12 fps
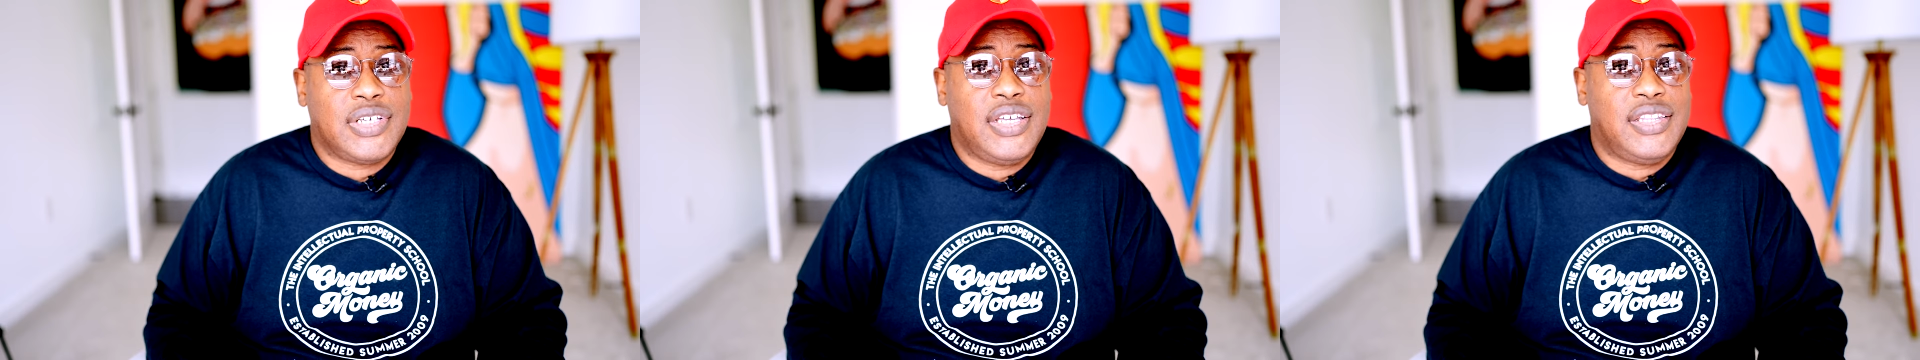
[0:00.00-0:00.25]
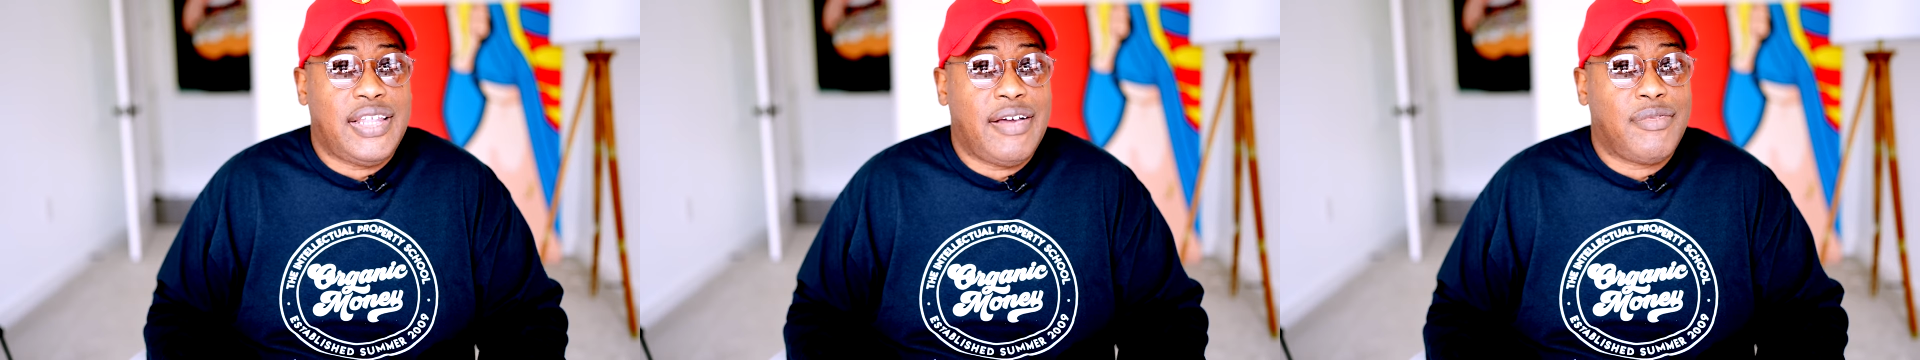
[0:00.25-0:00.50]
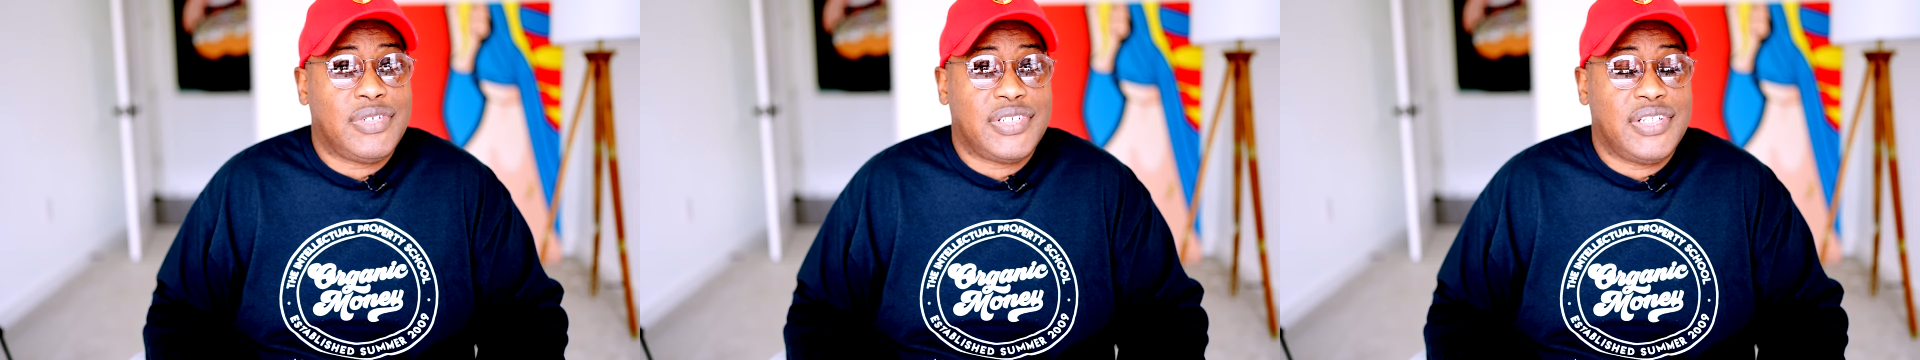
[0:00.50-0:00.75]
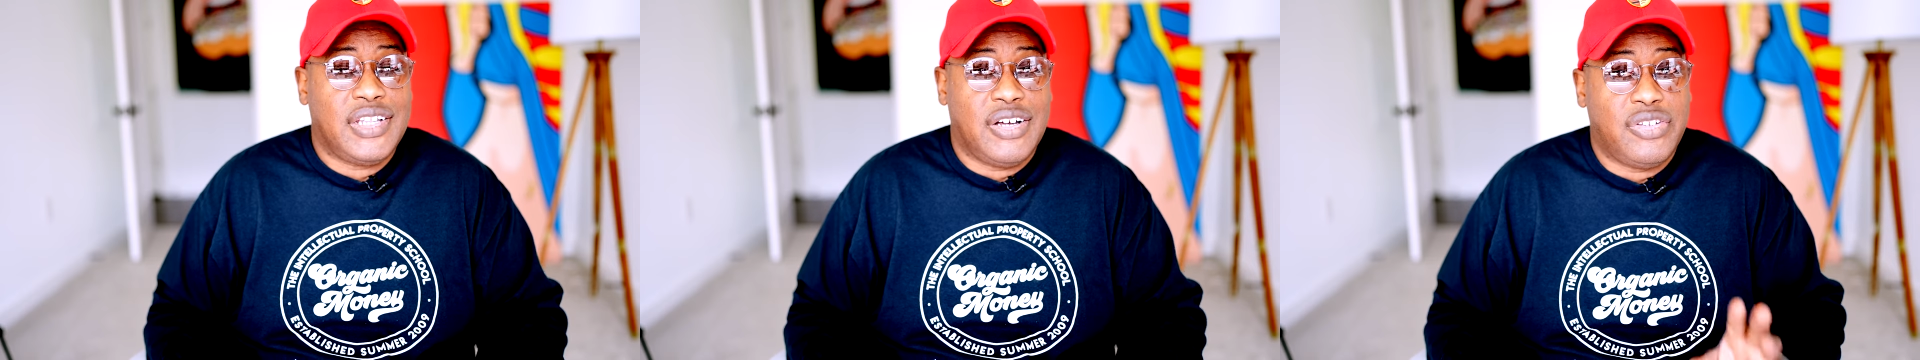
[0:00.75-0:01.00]
again, that
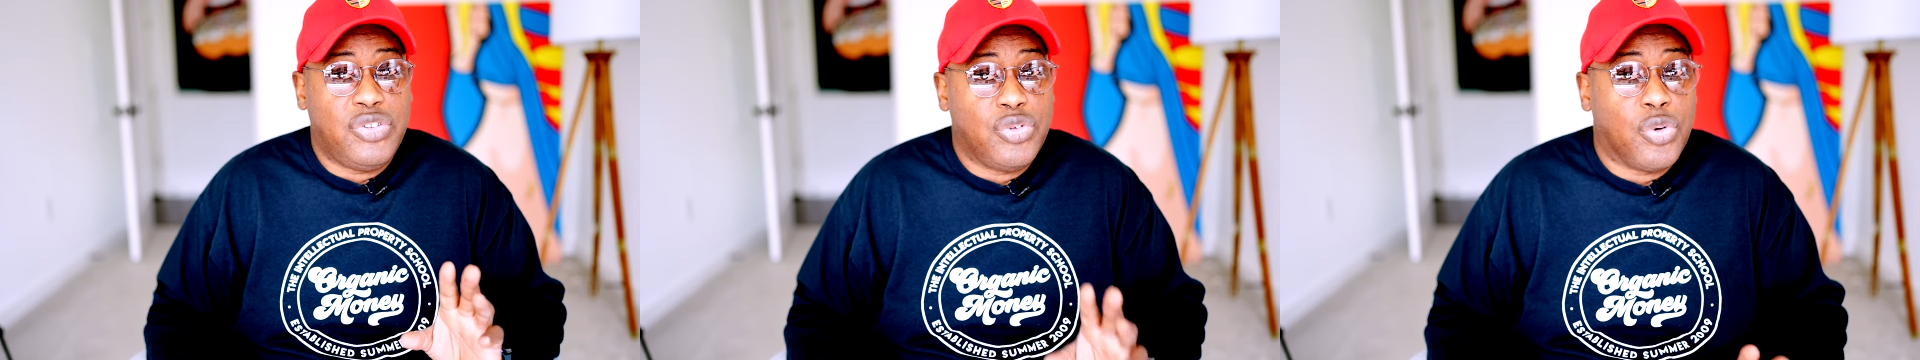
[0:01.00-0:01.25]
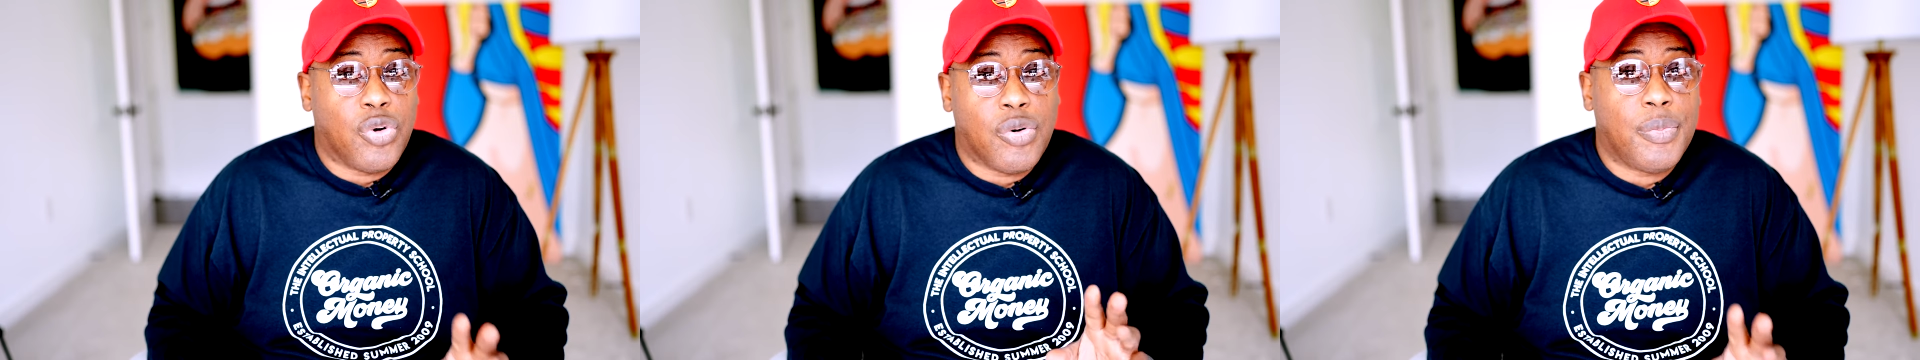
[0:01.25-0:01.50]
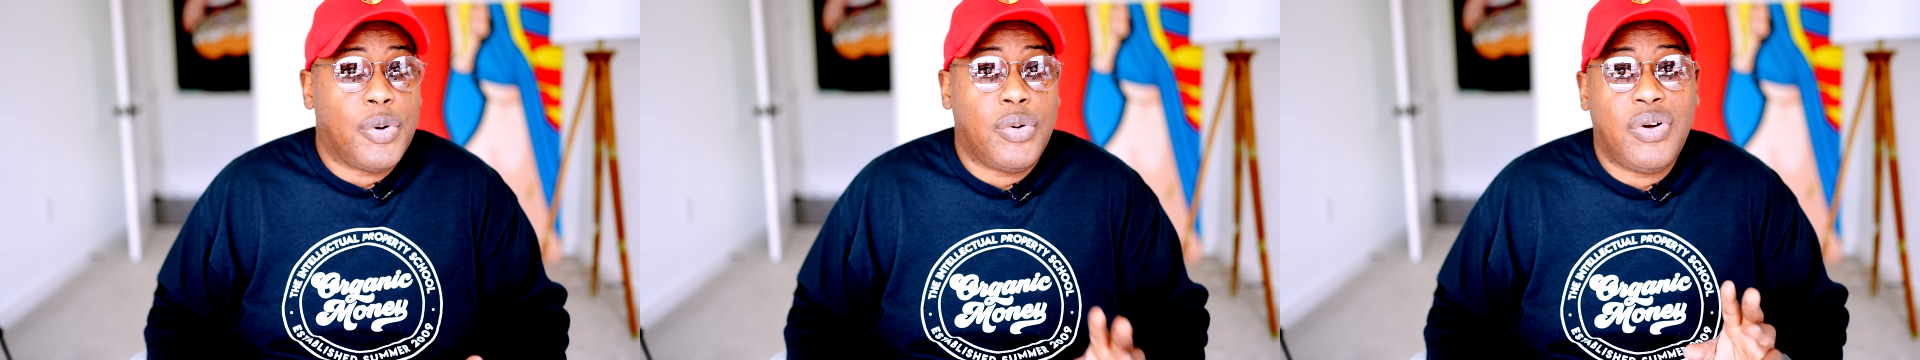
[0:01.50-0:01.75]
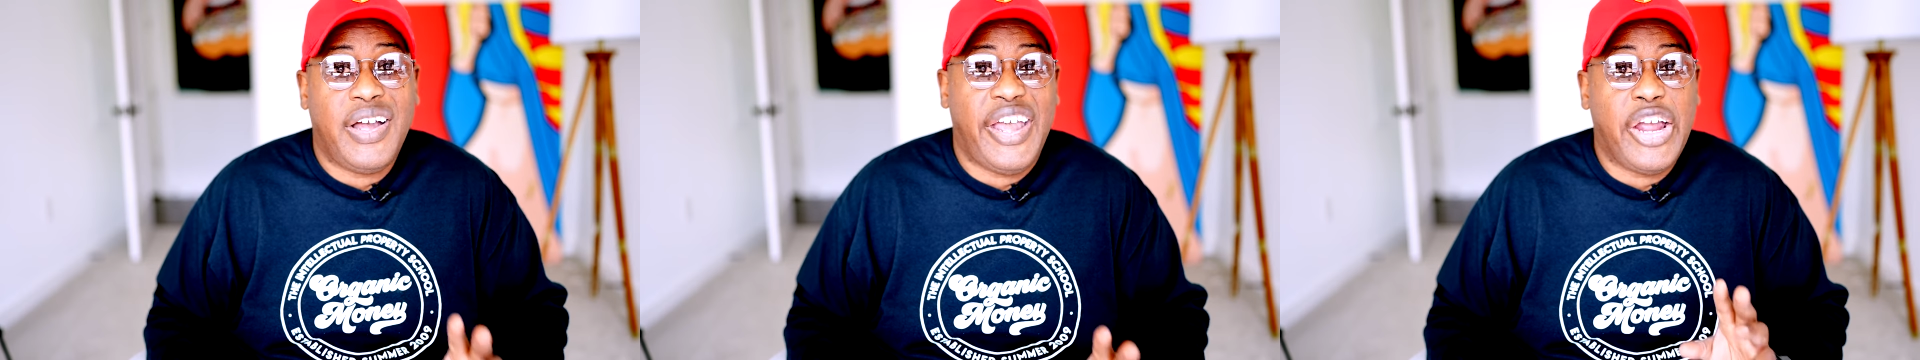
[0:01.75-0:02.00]
wasn't a
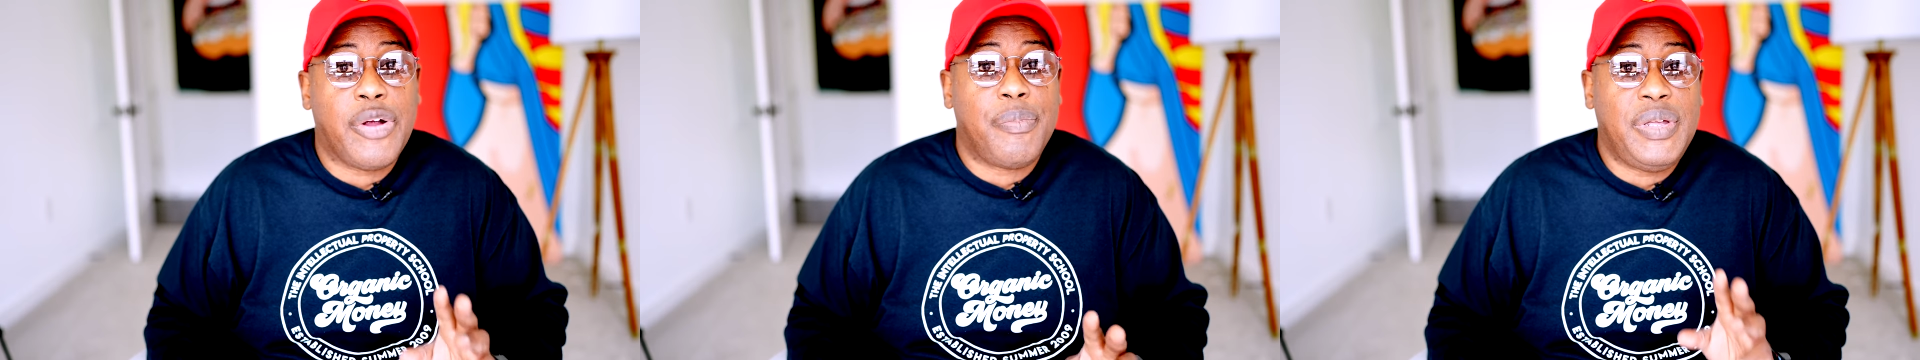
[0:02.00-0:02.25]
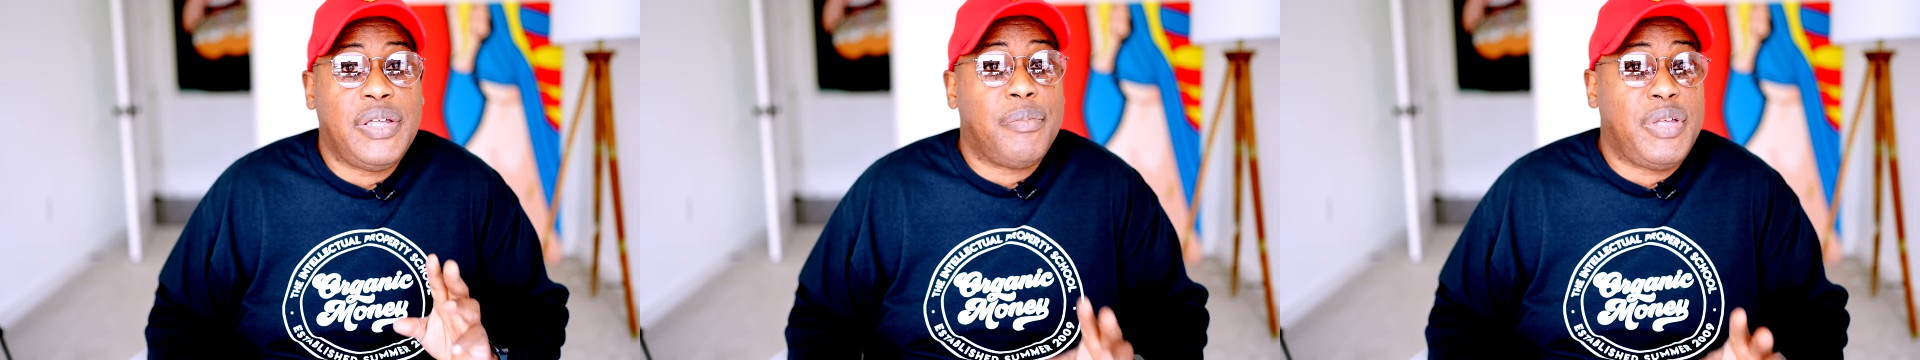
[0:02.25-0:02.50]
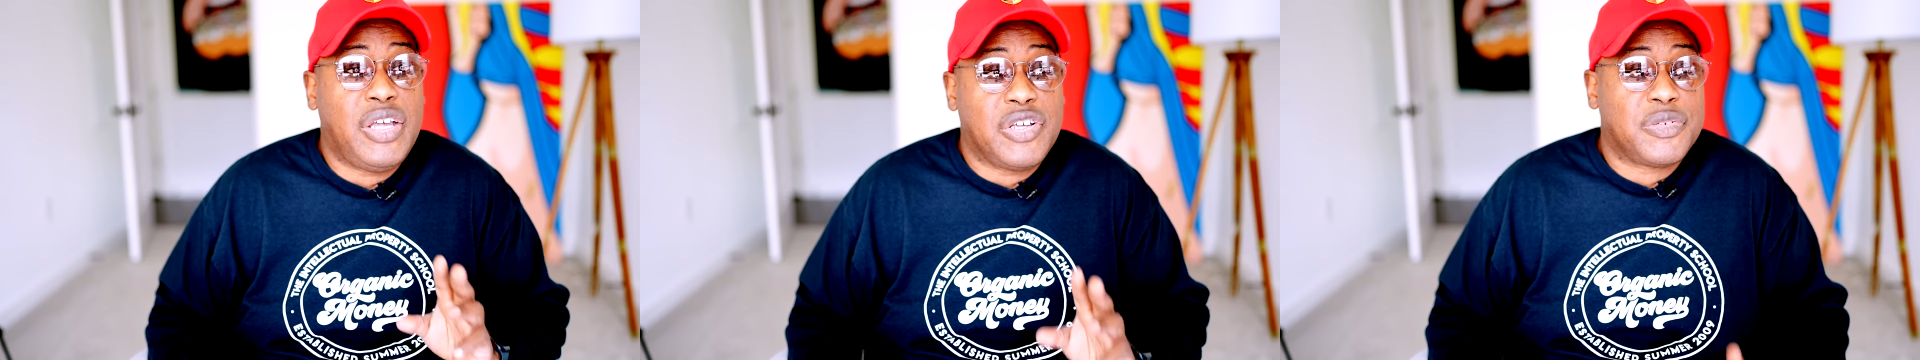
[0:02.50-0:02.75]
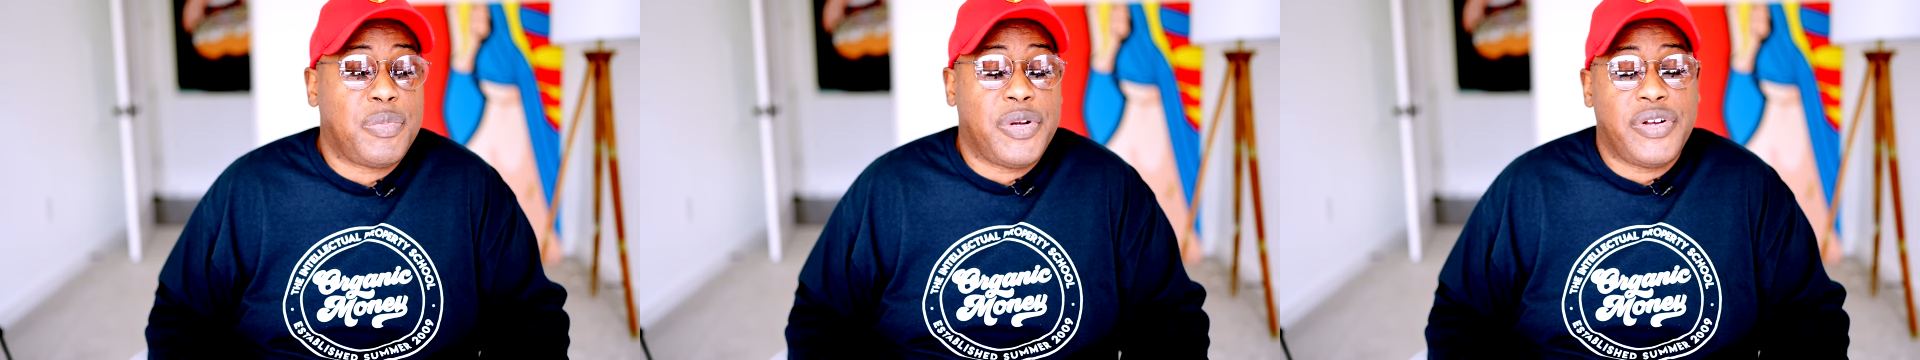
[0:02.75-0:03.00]
normal Airbnb
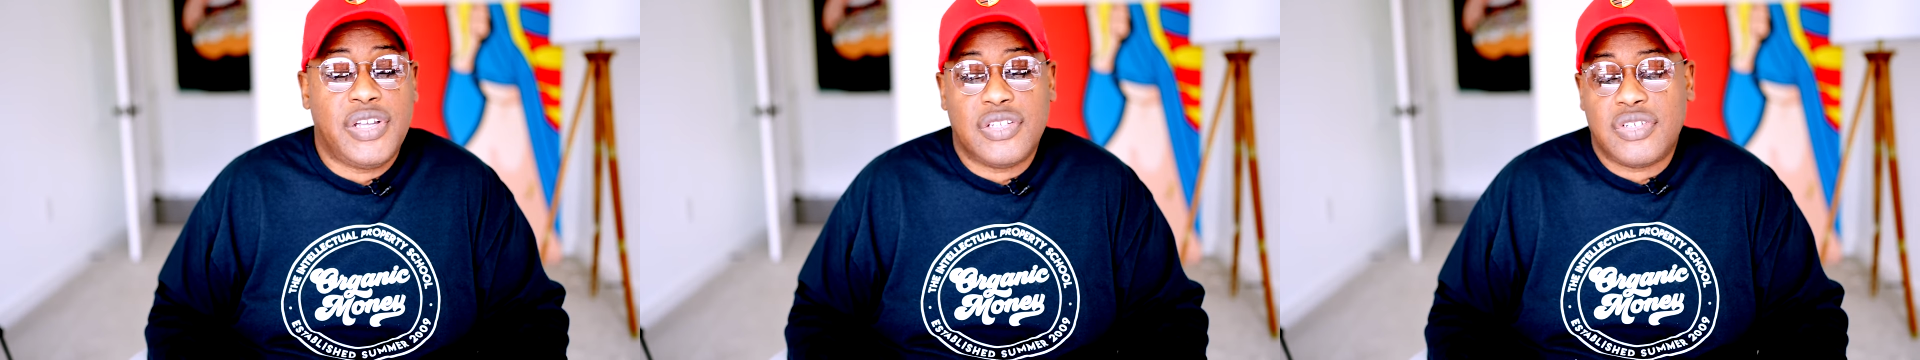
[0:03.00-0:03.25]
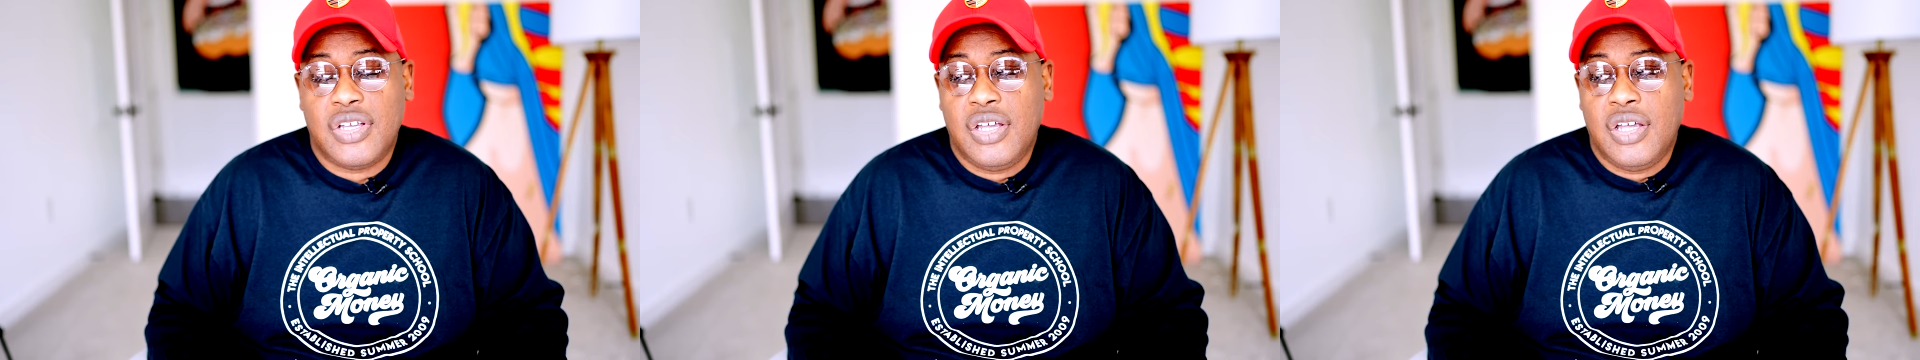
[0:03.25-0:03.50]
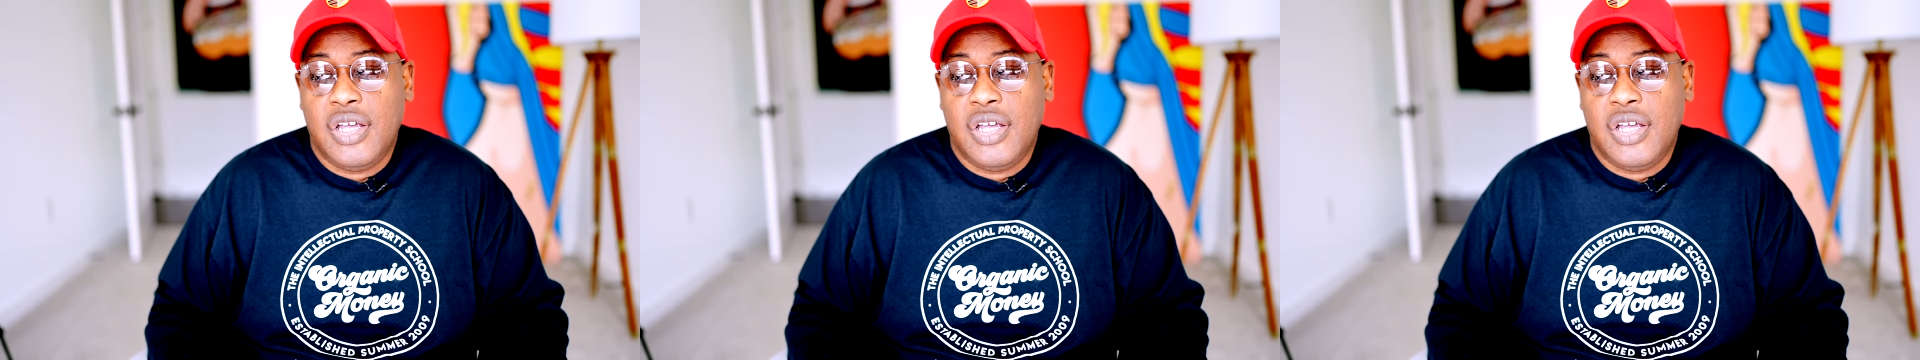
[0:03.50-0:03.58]
experience.